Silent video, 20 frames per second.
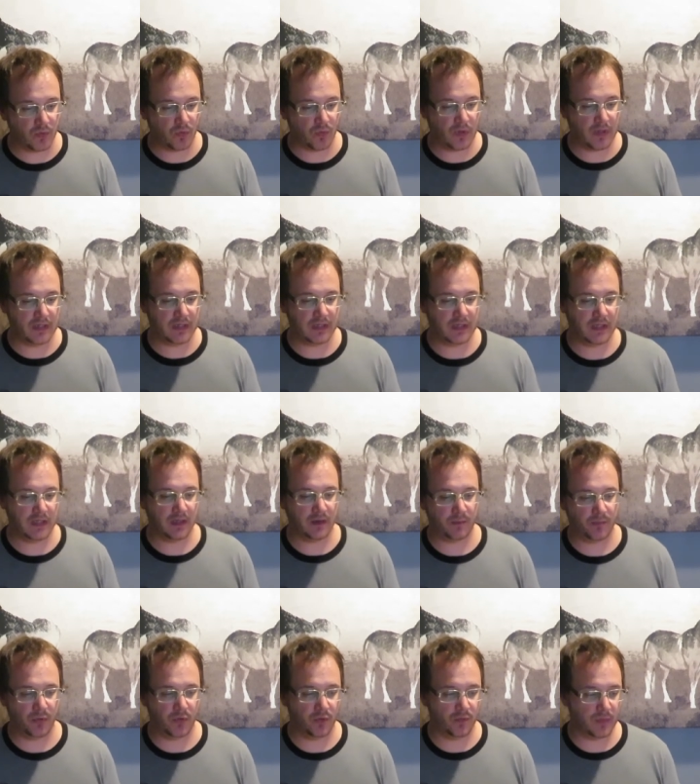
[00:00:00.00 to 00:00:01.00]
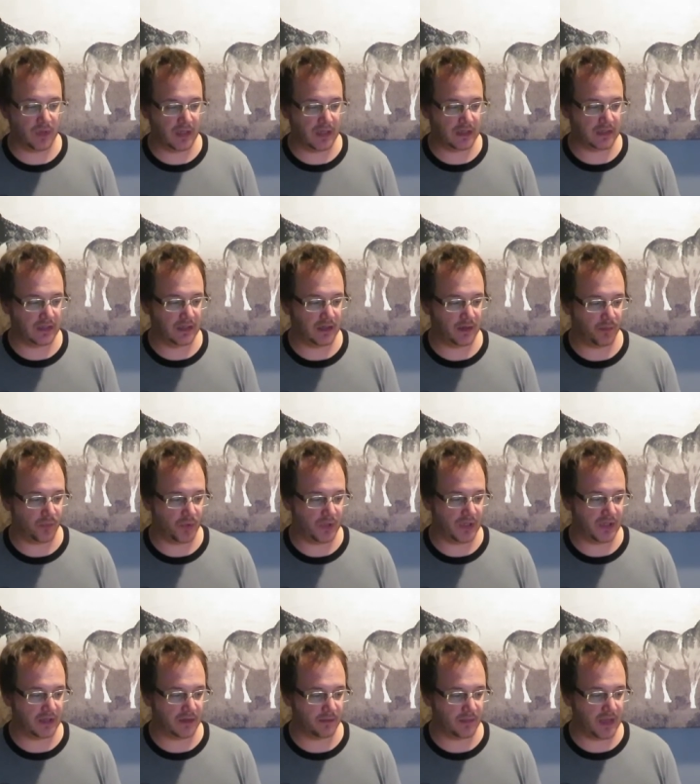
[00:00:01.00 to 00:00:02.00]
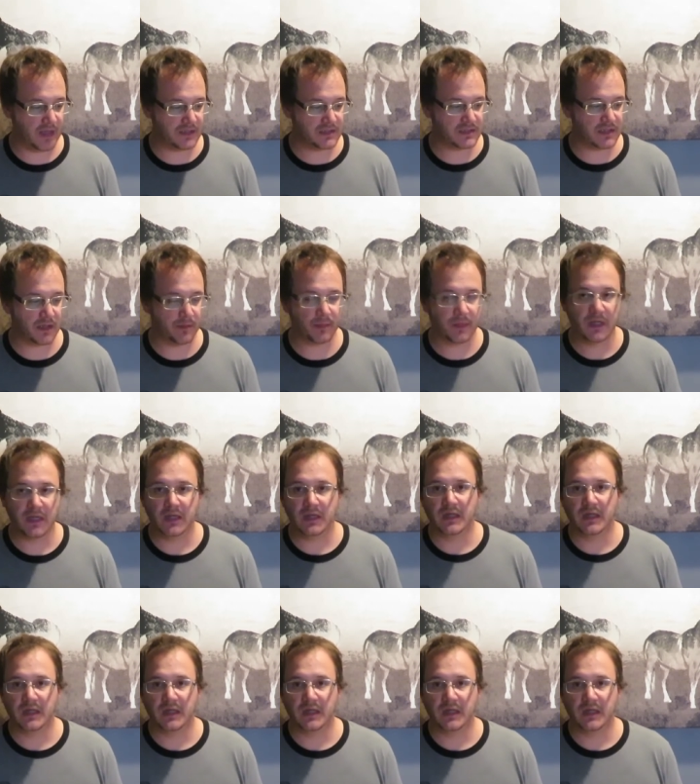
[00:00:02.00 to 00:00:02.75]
when King Puma ended up winning the matchup.